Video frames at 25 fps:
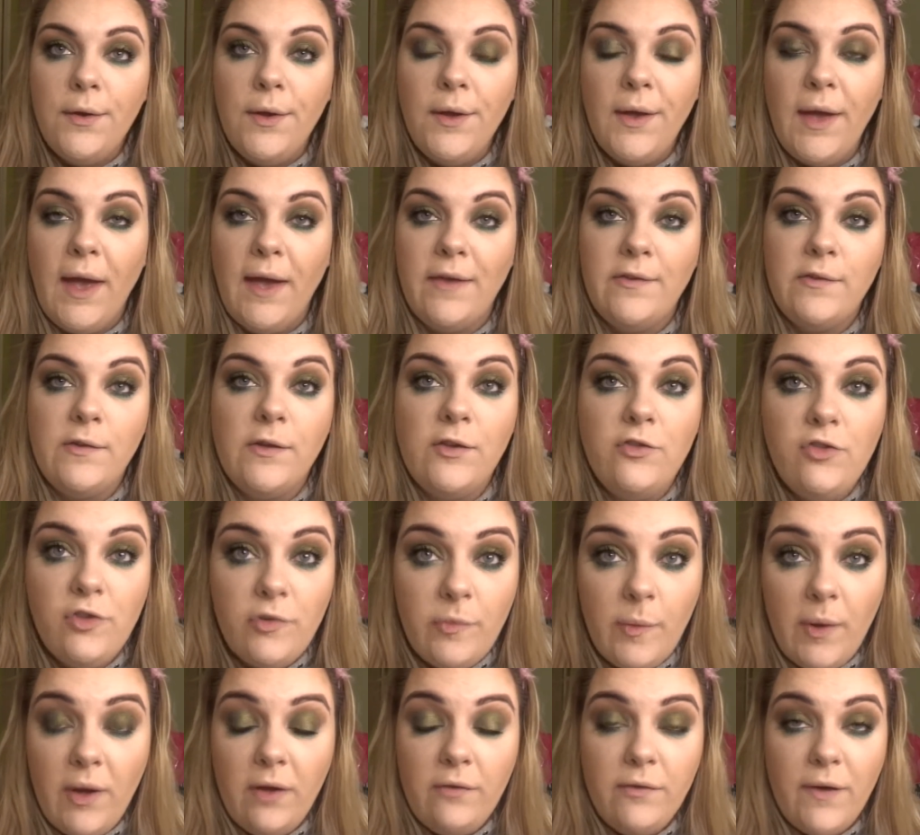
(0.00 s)
Okay, so I just
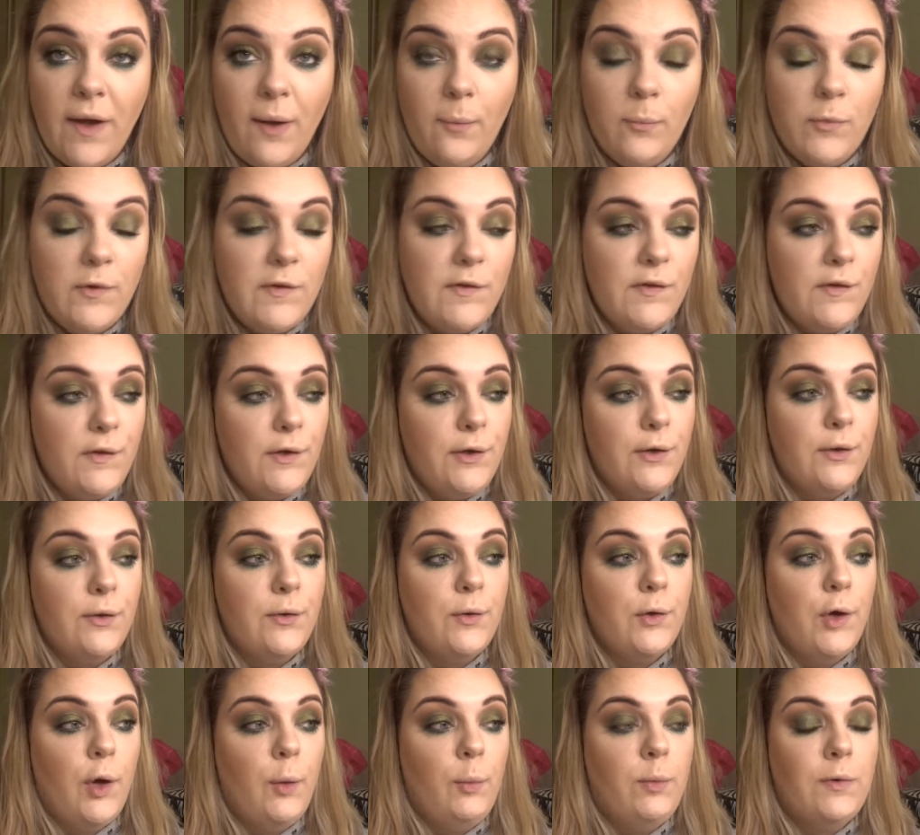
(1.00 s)
went off camera
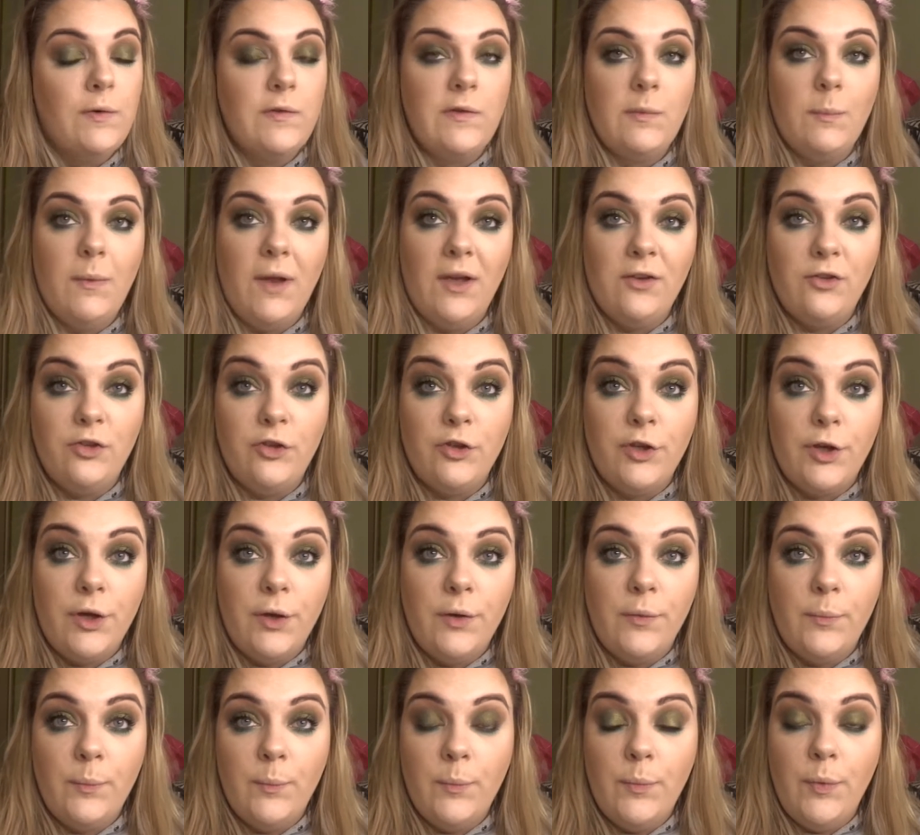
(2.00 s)
to put some lashes
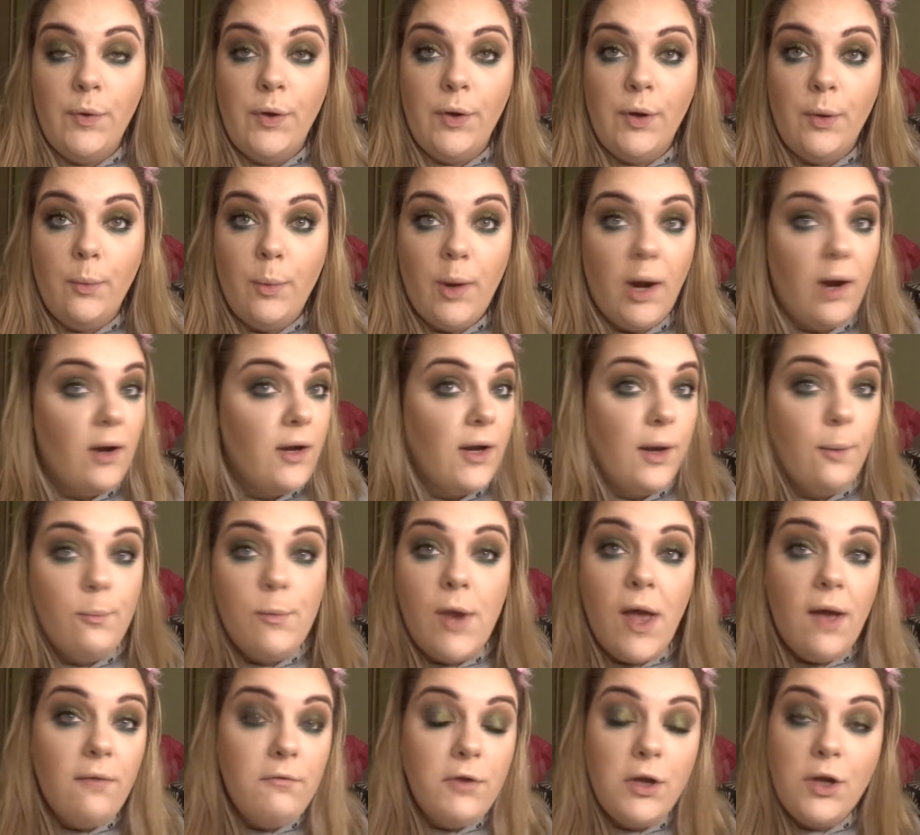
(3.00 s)
on, but apparently I'm
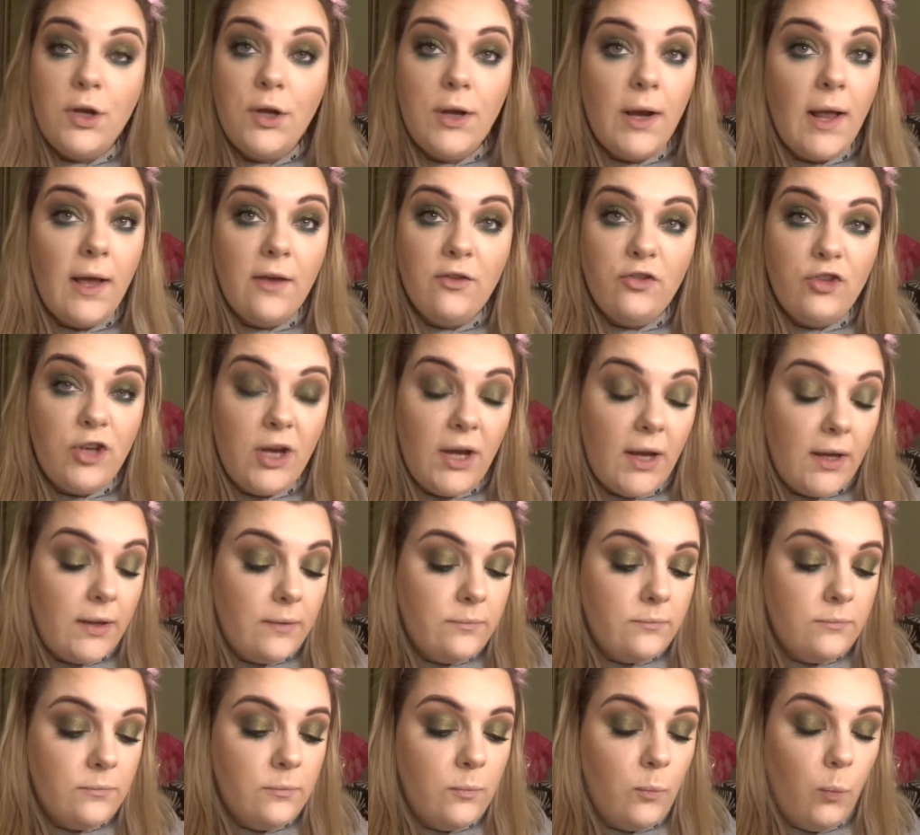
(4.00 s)
not having a good lash day.
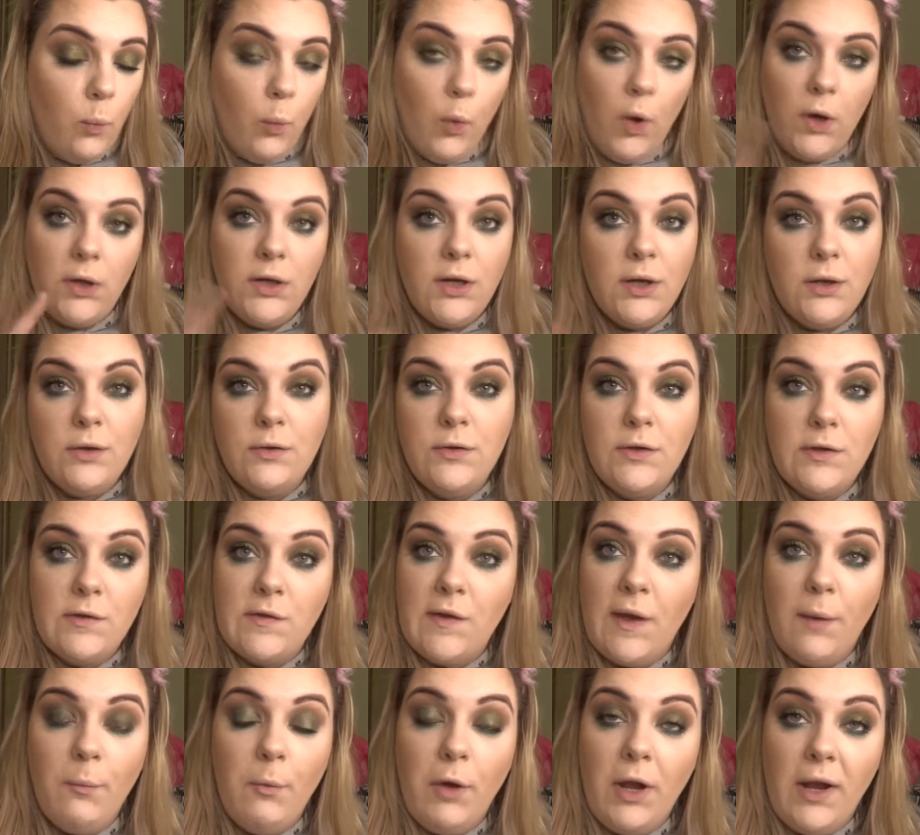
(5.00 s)
One, I couldn't
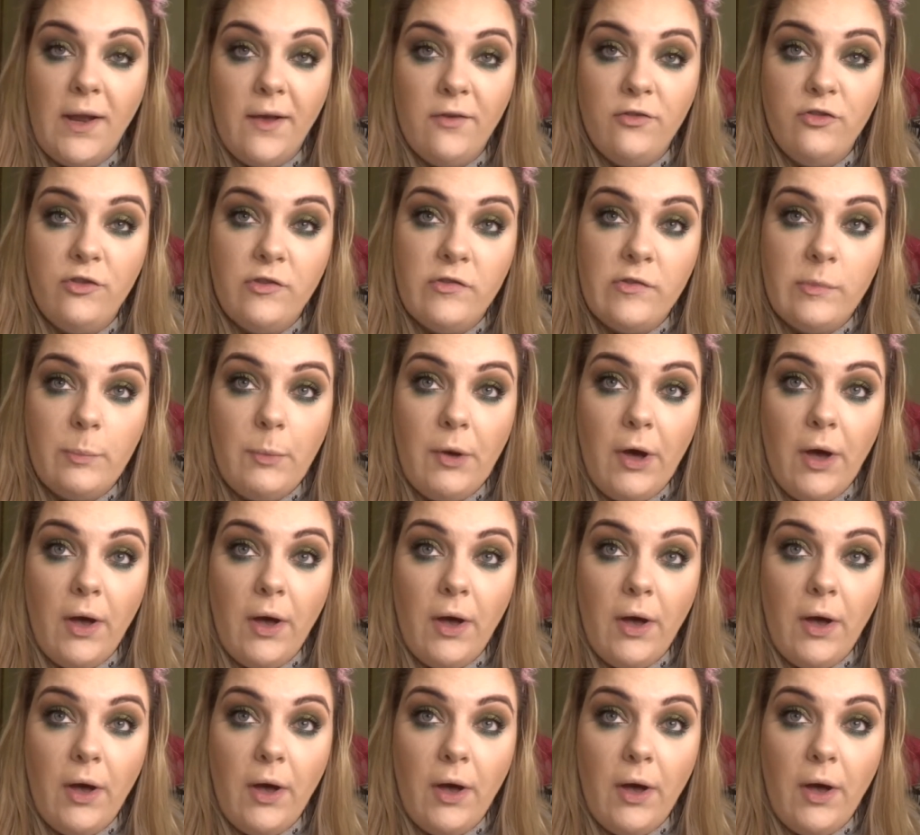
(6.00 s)
decide what lashes to put